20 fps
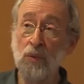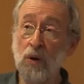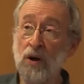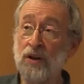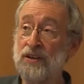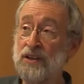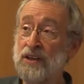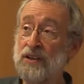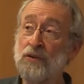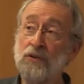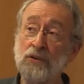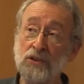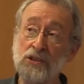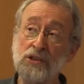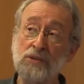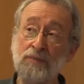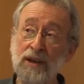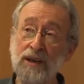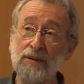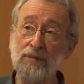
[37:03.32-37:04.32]
want in order
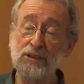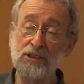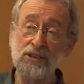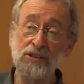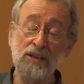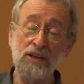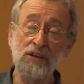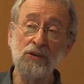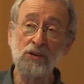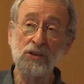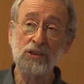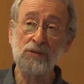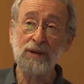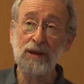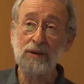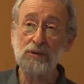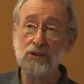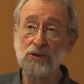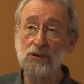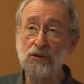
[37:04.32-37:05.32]
to be able to
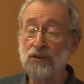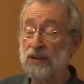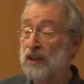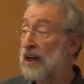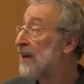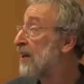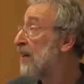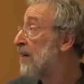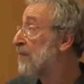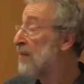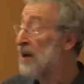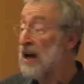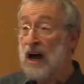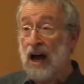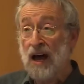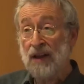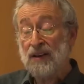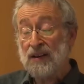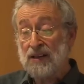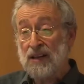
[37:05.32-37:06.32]
hook that up.
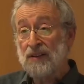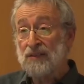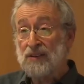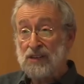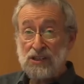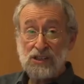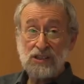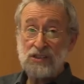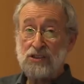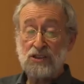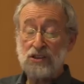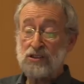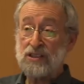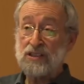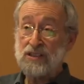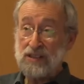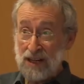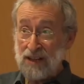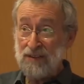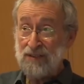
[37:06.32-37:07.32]
And this is
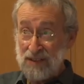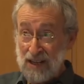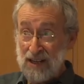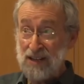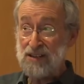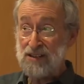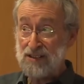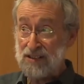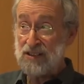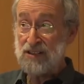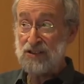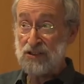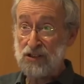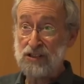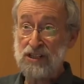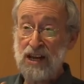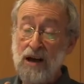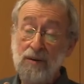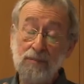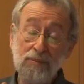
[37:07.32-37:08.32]

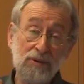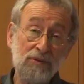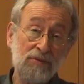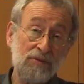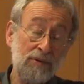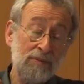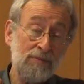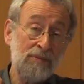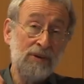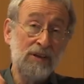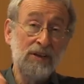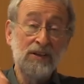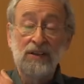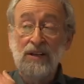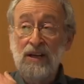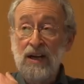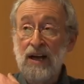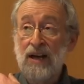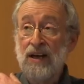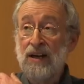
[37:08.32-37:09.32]
just output from
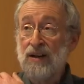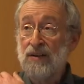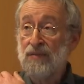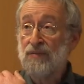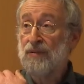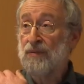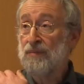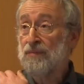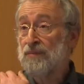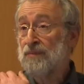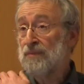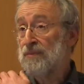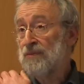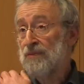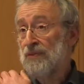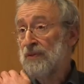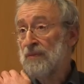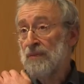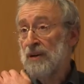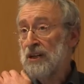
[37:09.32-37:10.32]
a
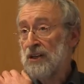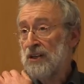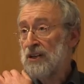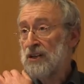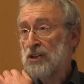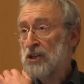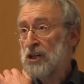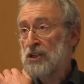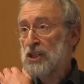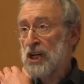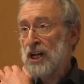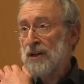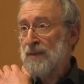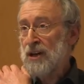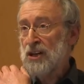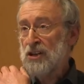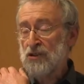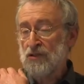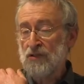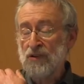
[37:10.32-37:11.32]

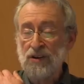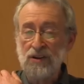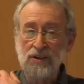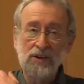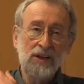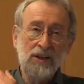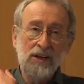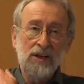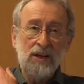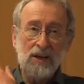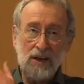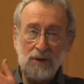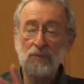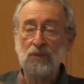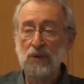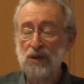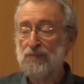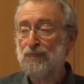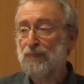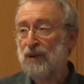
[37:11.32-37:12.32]
JMH run
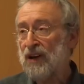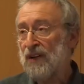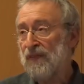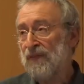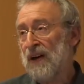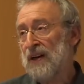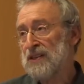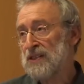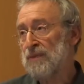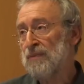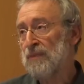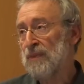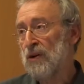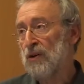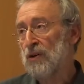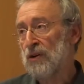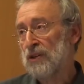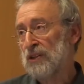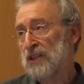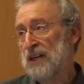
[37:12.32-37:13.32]
with perfasm
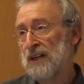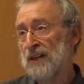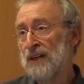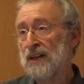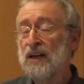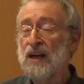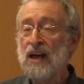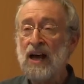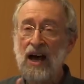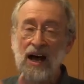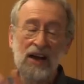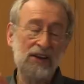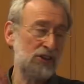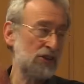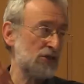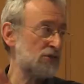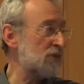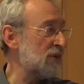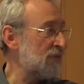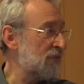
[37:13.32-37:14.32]
hooked in and
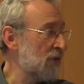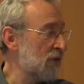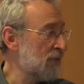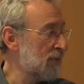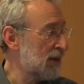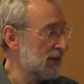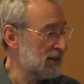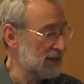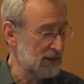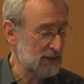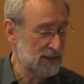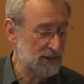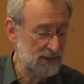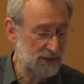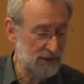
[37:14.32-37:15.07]
just reformatted.